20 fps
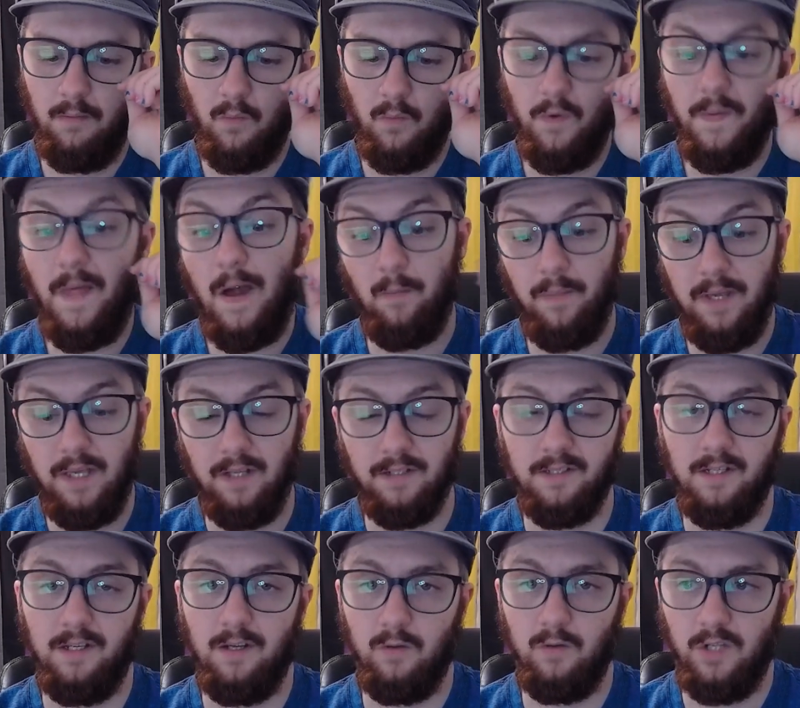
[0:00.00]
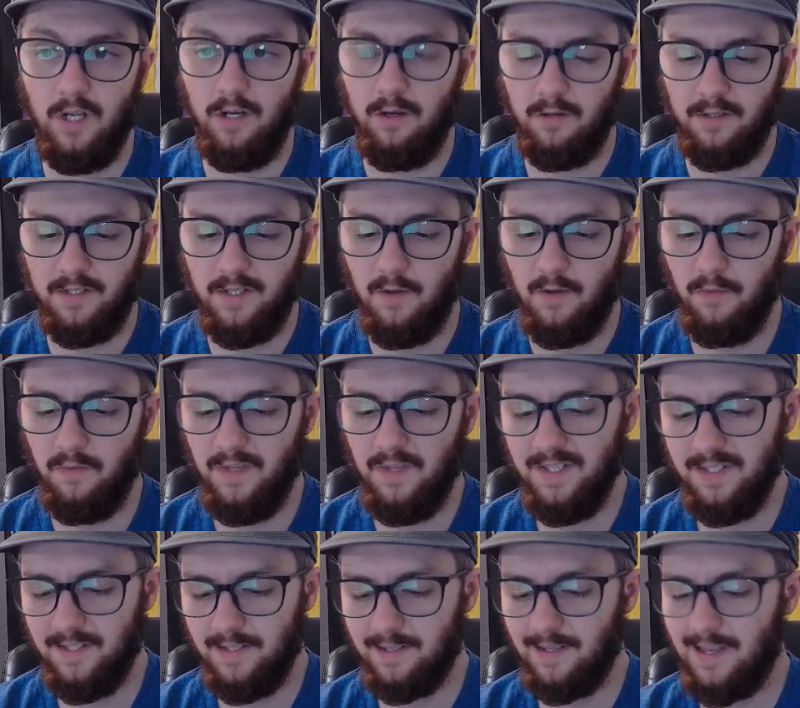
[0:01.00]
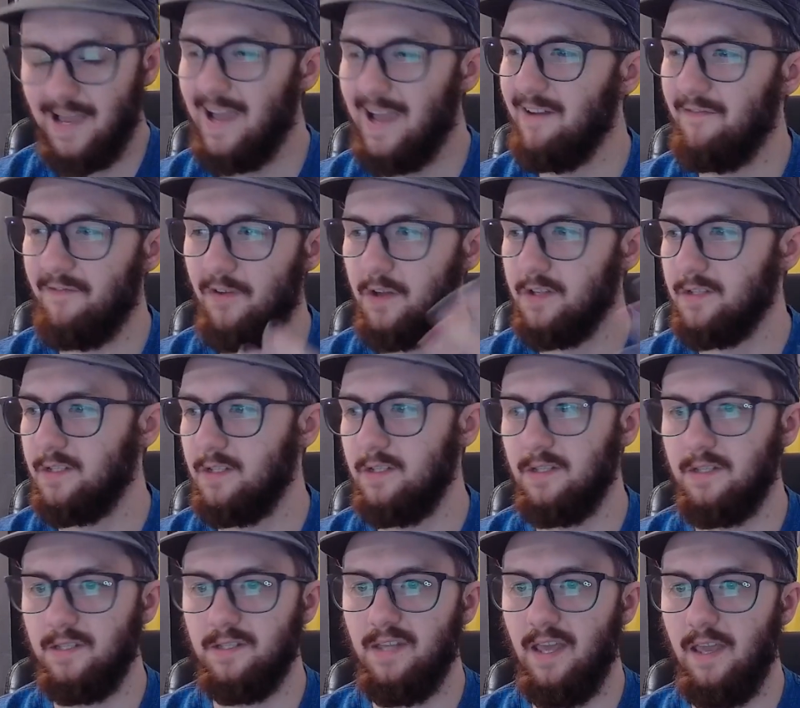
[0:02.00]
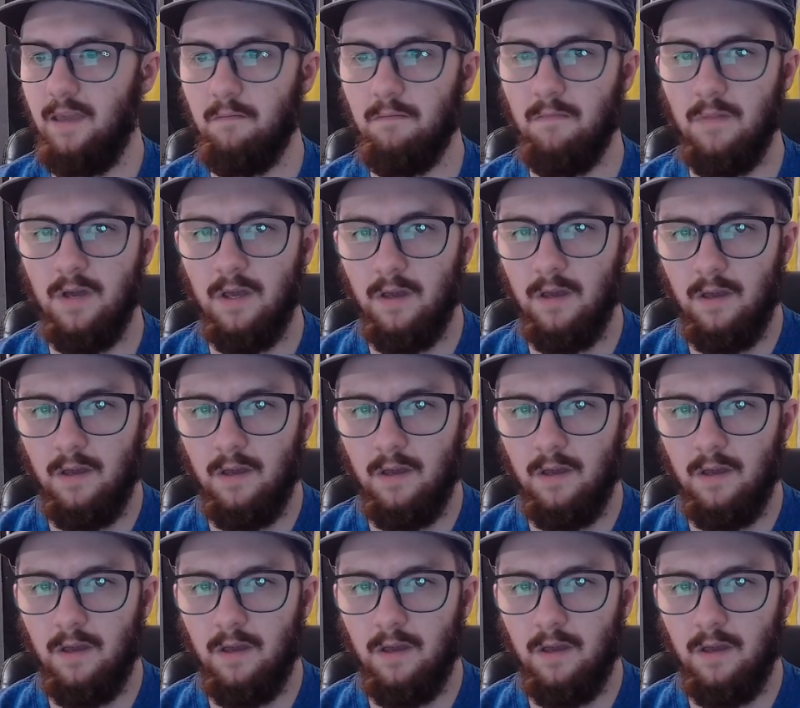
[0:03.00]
without being xenogender. So this kind of falls into the same